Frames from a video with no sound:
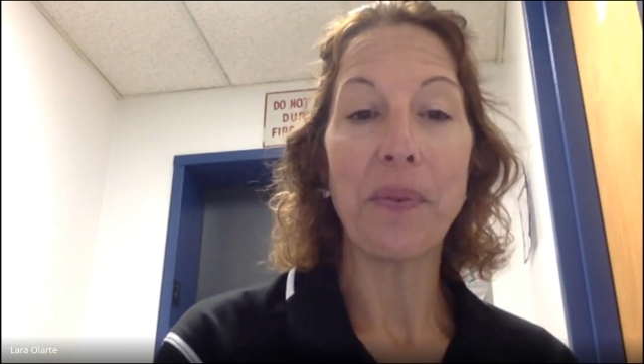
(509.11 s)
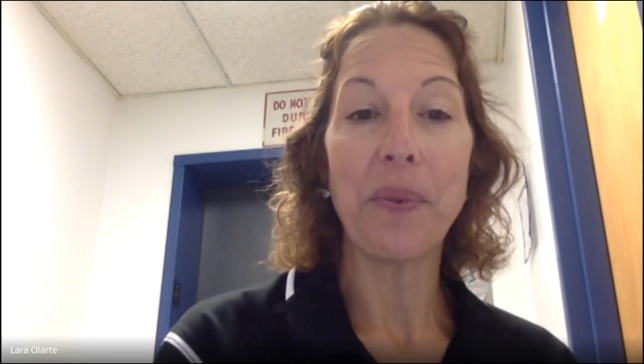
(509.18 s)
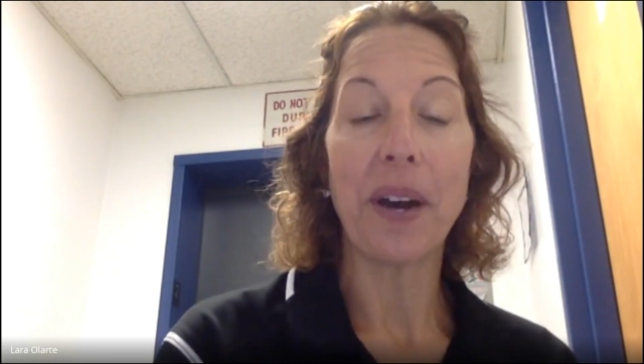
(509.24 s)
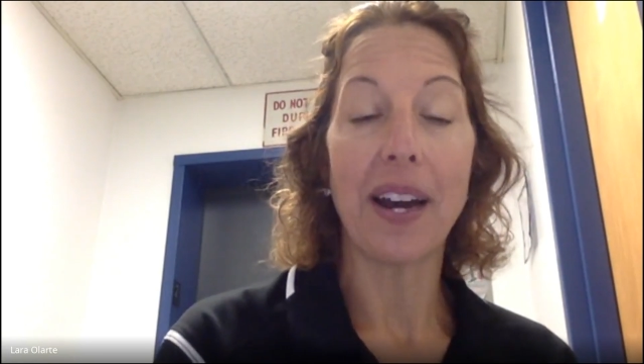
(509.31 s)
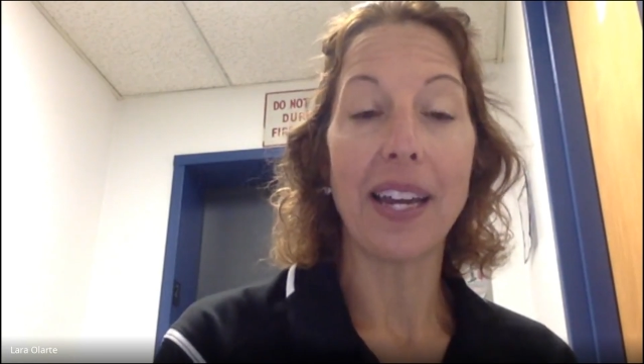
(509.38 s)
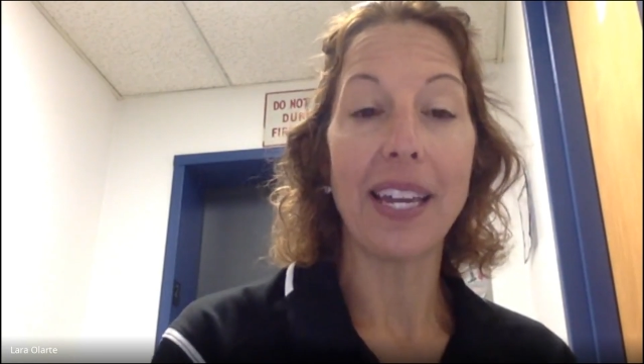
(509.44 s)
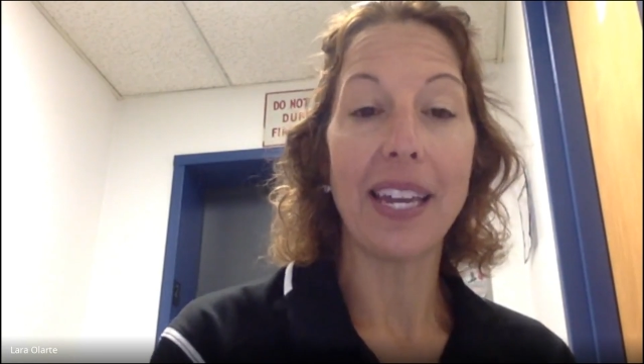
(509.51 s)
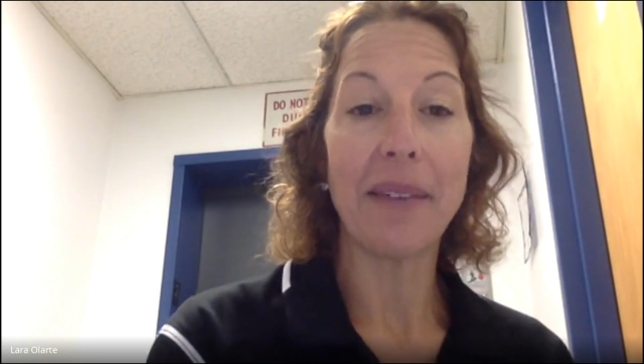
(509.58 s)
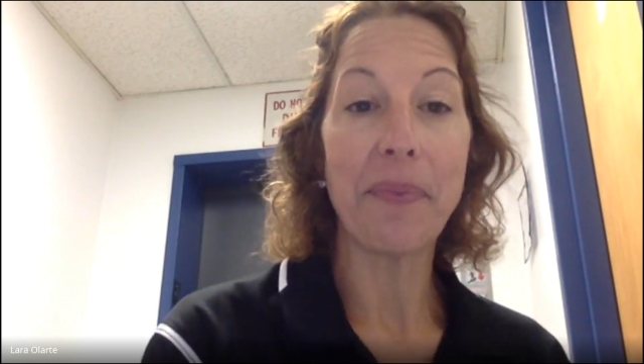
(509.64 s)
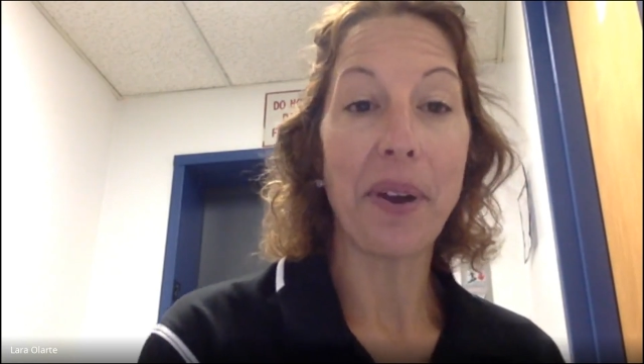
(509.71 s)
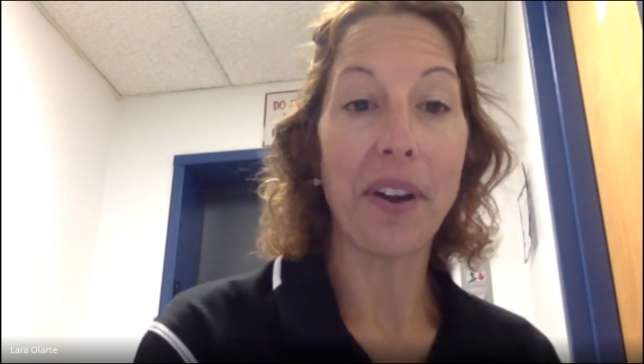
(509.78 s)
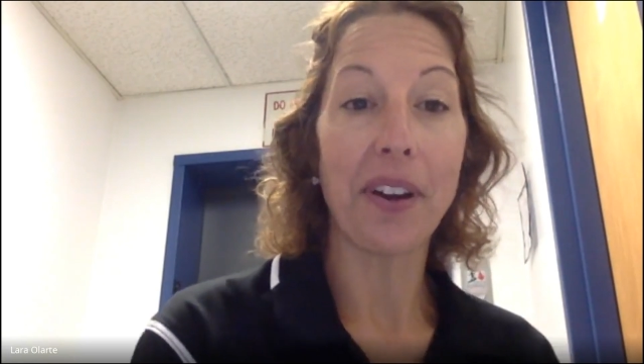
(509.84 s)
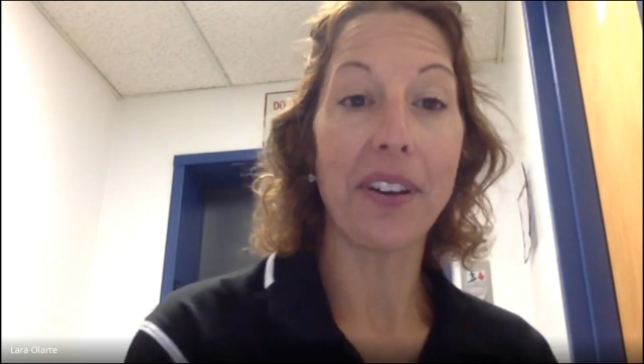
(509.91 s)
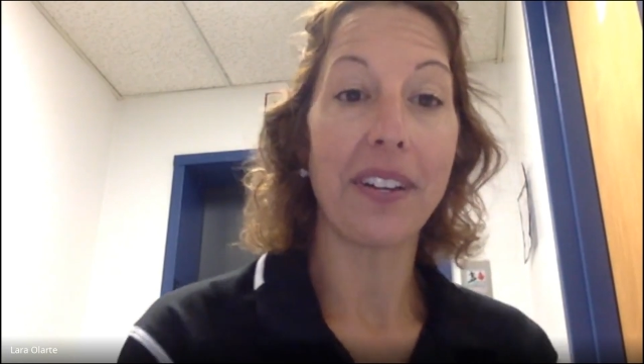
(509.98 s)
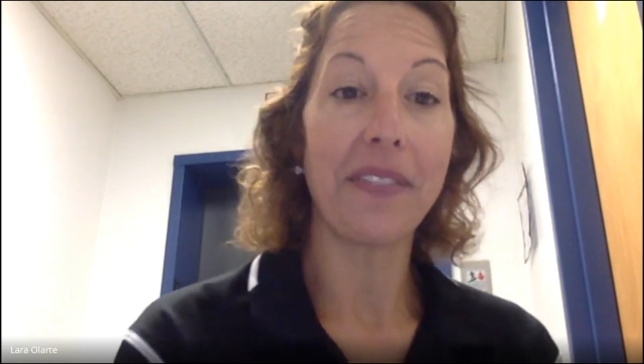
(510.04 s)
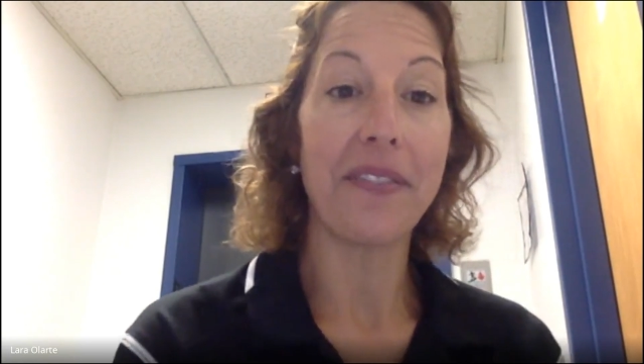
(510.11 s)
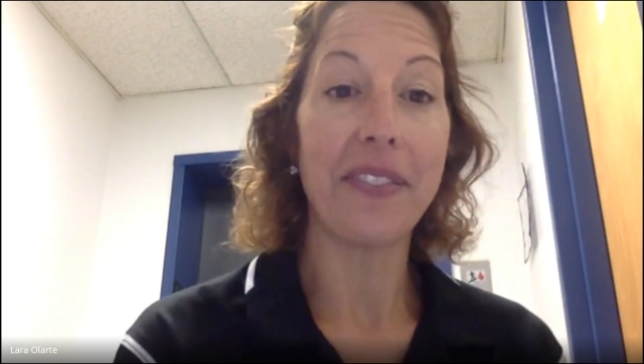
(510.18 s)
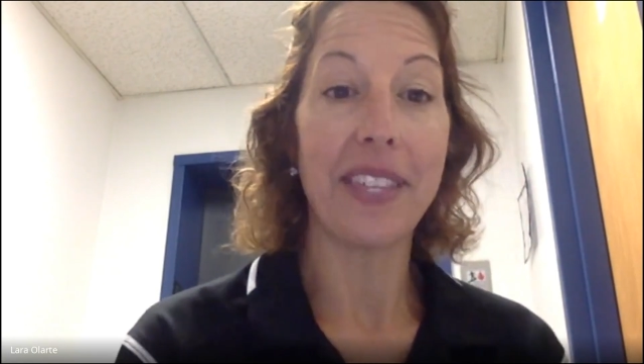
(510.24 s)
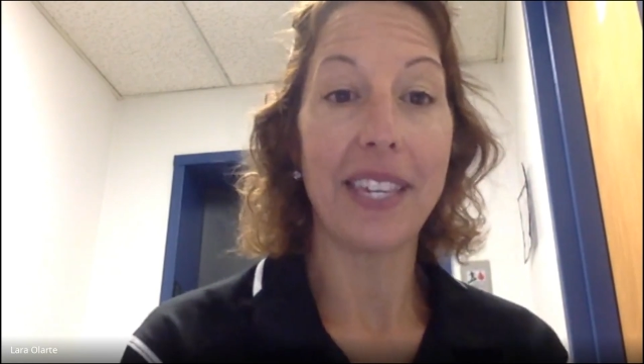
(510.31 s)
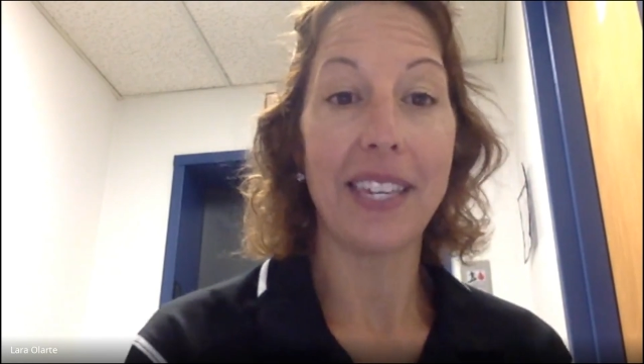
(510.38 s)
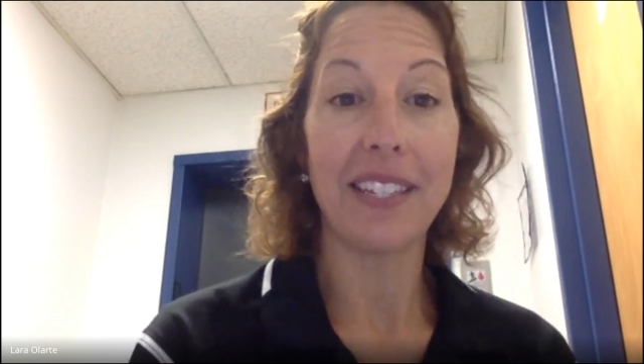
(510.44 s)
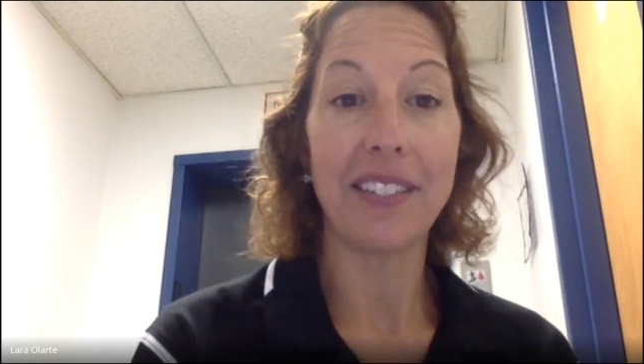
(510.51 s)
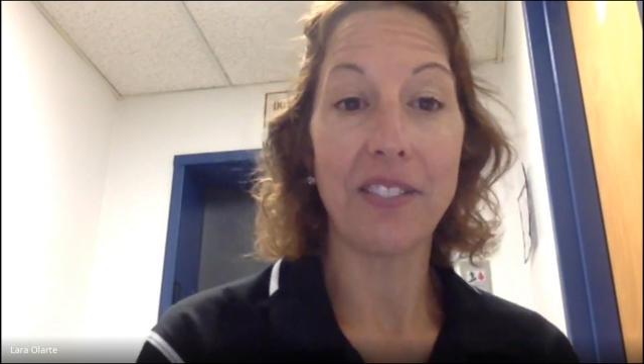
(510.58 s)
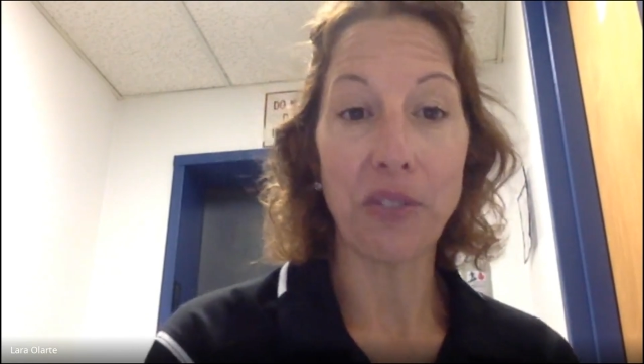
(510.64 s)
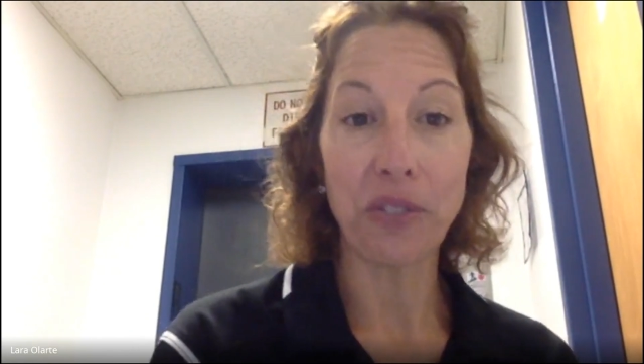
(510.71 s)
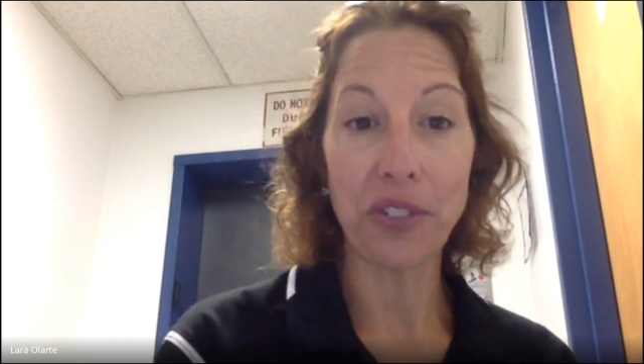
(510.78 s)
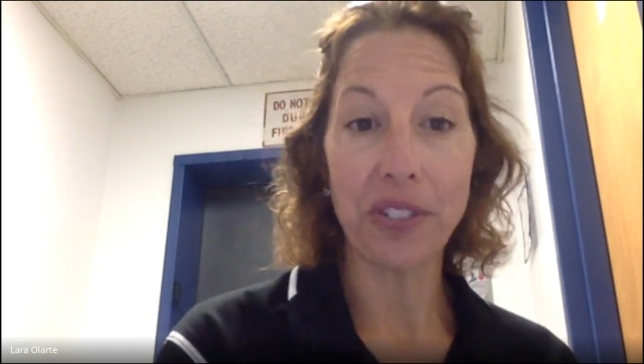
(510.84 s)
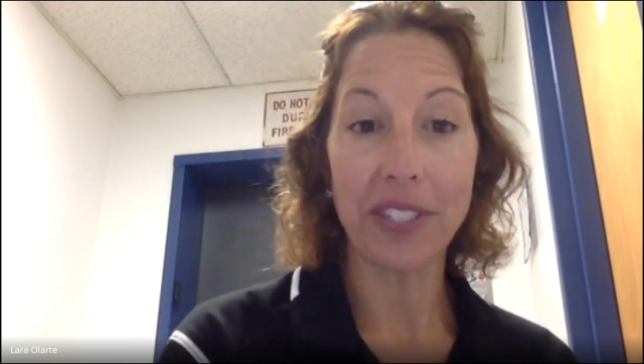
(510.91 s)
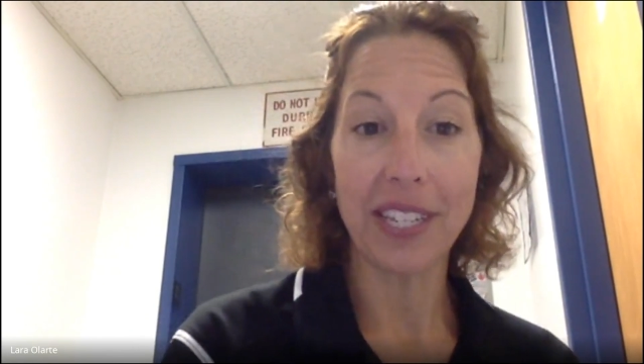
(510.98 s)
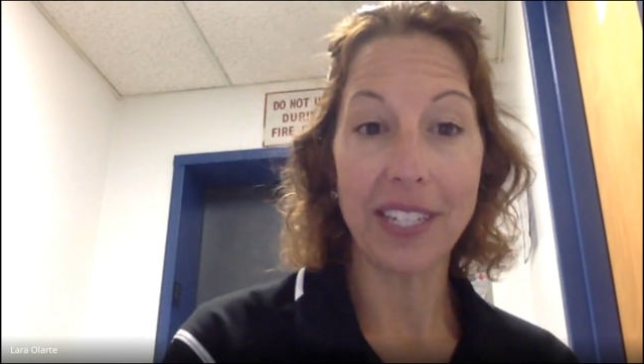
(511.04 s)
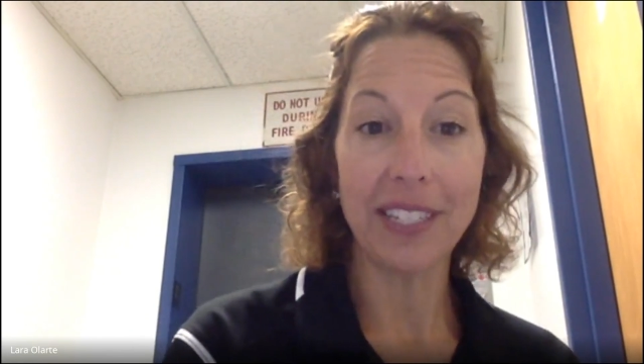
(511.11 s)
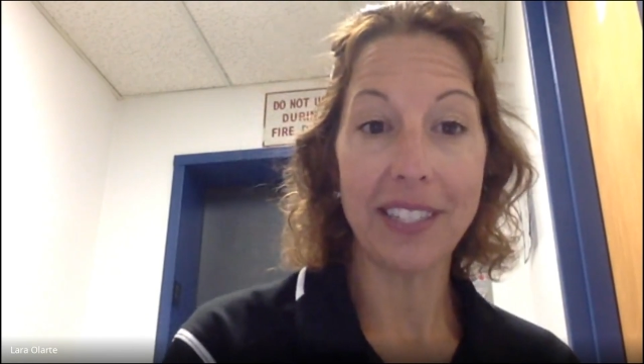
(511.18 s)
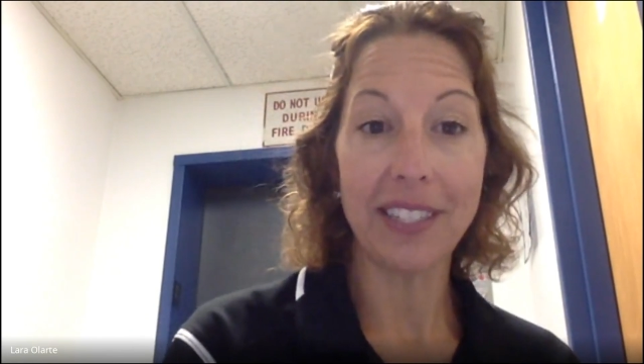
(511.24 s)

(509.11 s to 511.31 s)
I am part of the Social Studies